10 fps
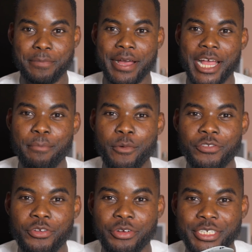bag and move
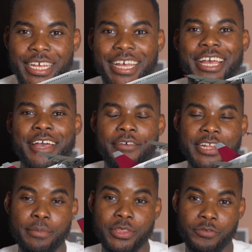to Russia, find
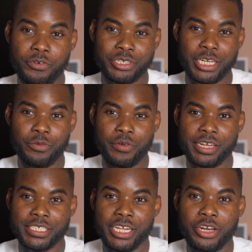a beautiful Russian queen and
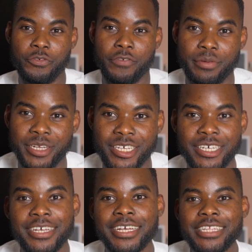start a new family.
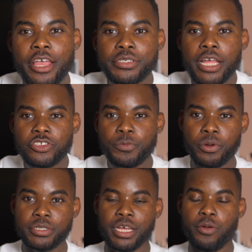Then you start to
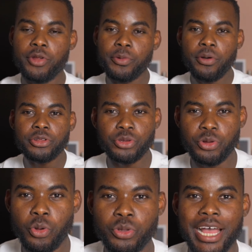ponder, what about the
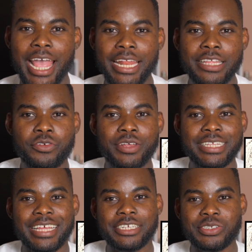cold? I heard it could get
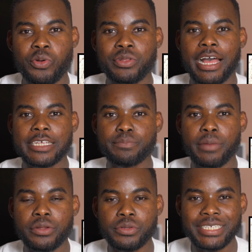as cold as
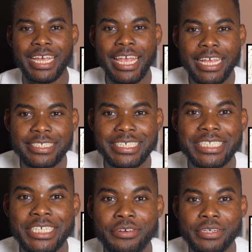minus 80
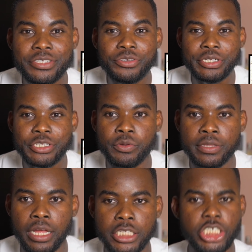degrees during the
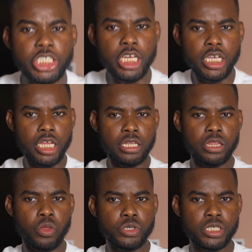winter. Chineke
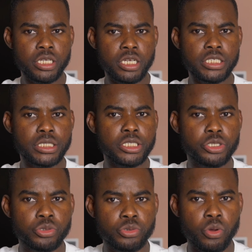Natochi, is this
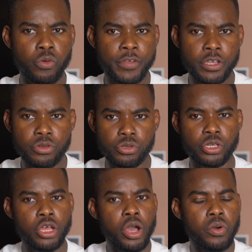true or fake news?
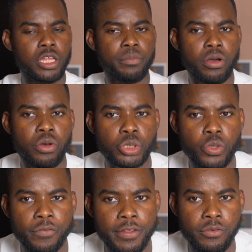What about cost
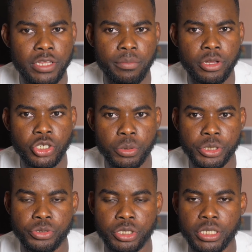of living? What about jobs
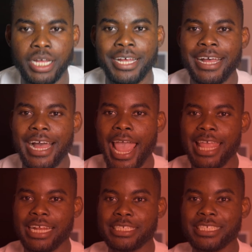in Russia? I heard
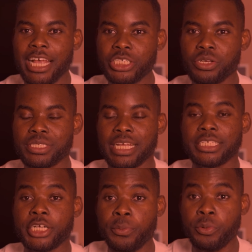that the sanctions has
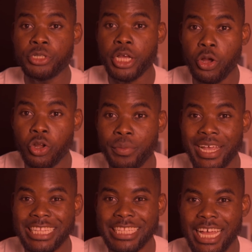crippled the economy
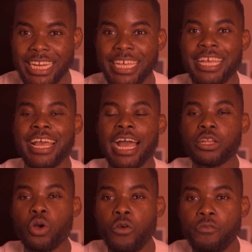entirely and
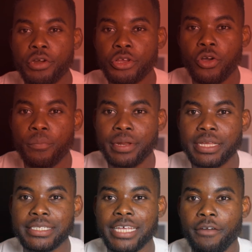all foreign
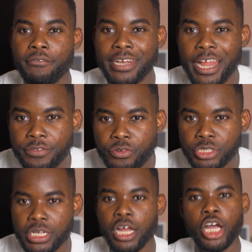companies have left
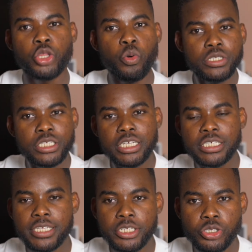Russia. Tochi, is
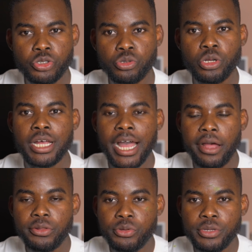this true? How
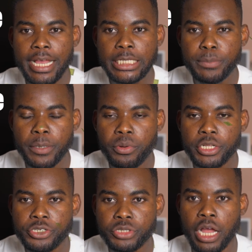do you guys make money
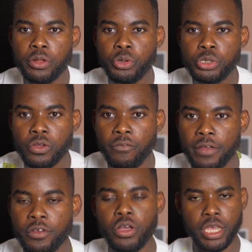in Russia? How do you survive?
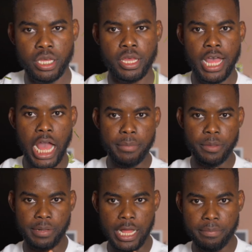Okay, I'm a
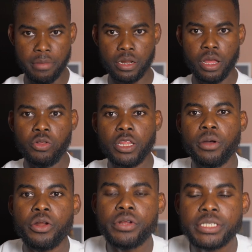black man. What
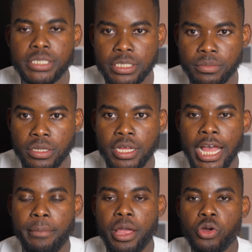about racism?
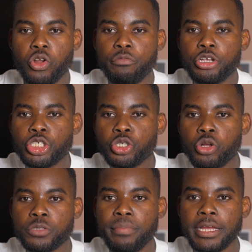Am I going to be
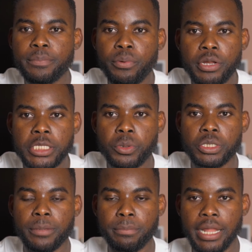shot by the police because
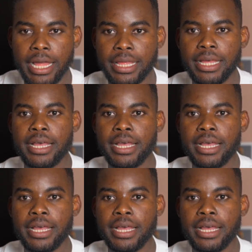I'm black?